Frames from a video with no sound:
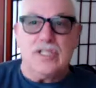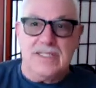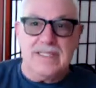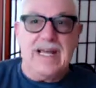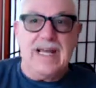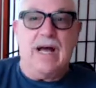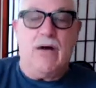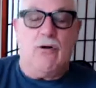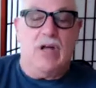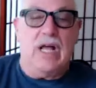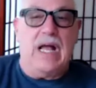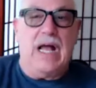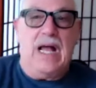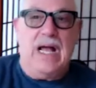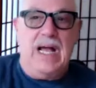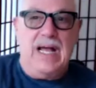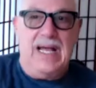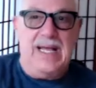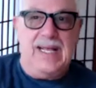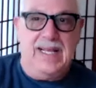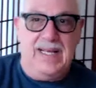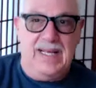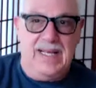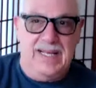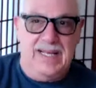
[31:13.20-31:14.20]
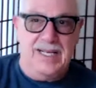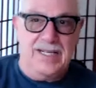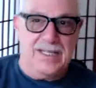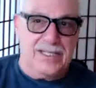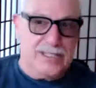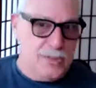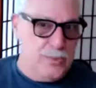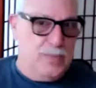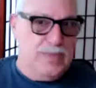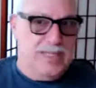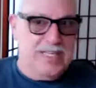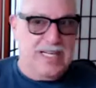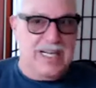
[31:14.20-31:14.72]
Now,
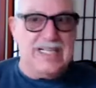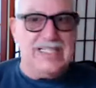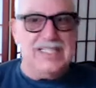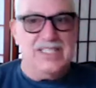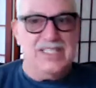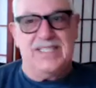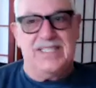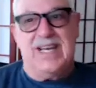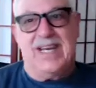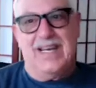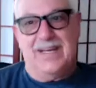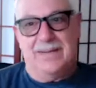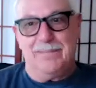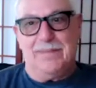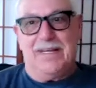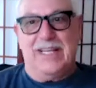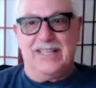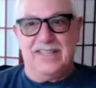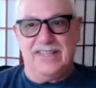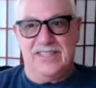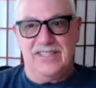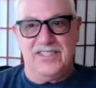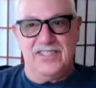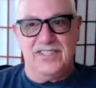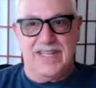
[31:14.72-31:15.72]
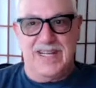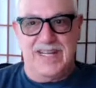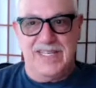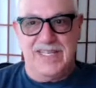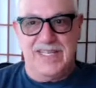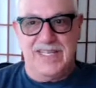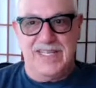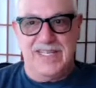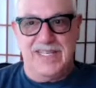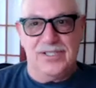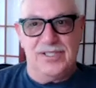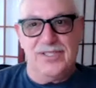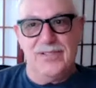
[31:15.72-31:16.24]
here's what I say about the
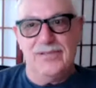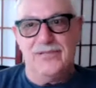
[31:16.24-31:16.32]
stages of